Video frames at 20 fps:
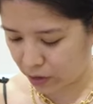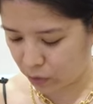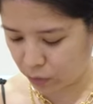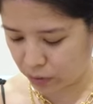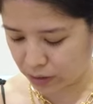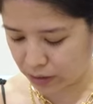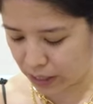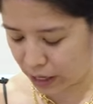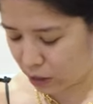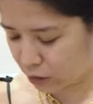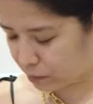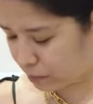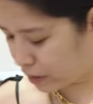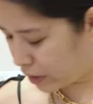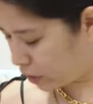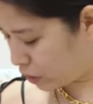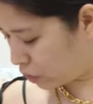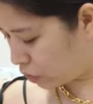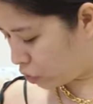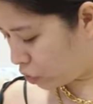it without, but
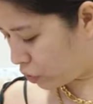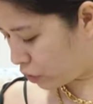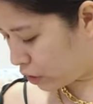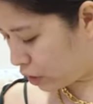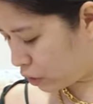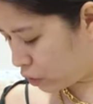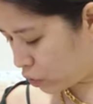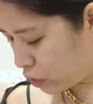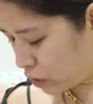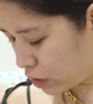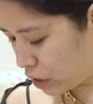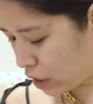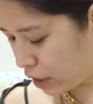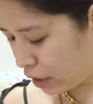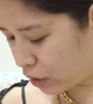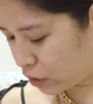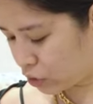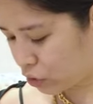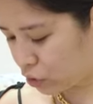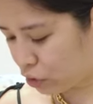I thought it's
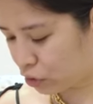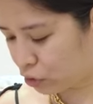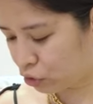nicer